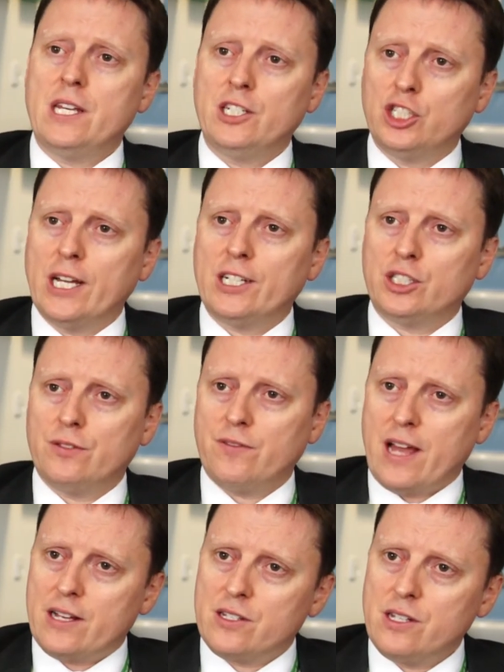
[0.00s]
injection
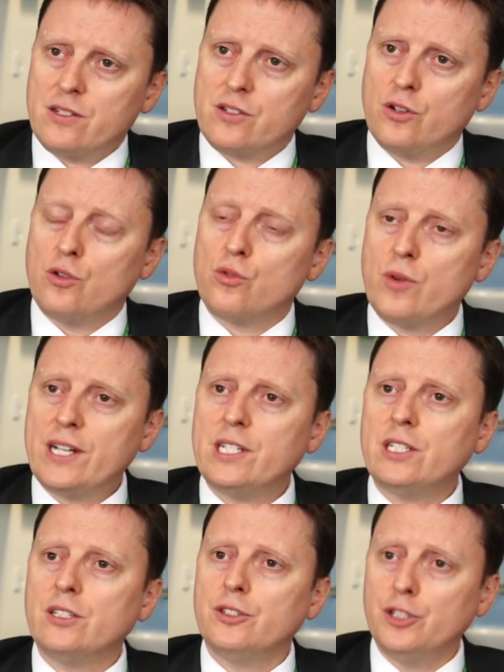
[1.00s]
vaccines that are
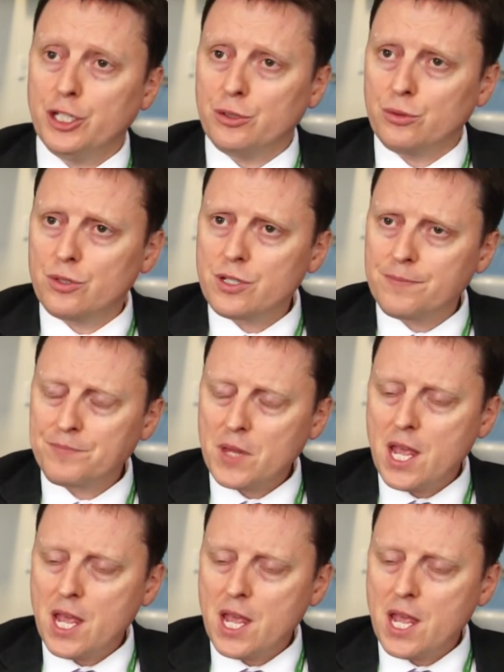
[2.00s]
already used.